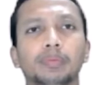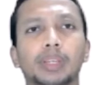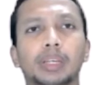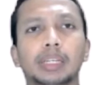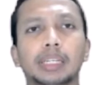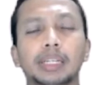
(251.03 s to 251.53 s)

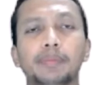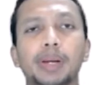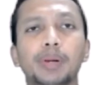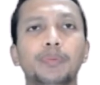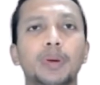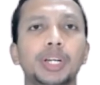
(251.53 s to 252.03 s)
Data
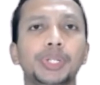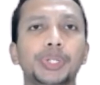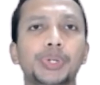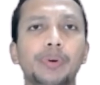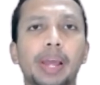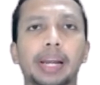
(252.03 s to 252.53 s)

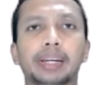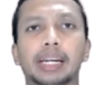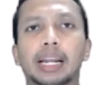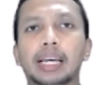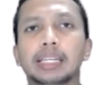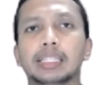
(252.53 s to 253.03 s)
manipulation and
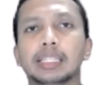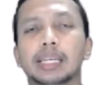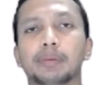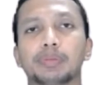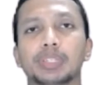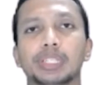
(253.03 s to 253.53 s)
analysis
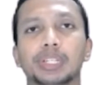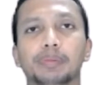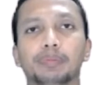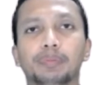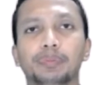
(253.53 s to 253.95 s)
subsystem.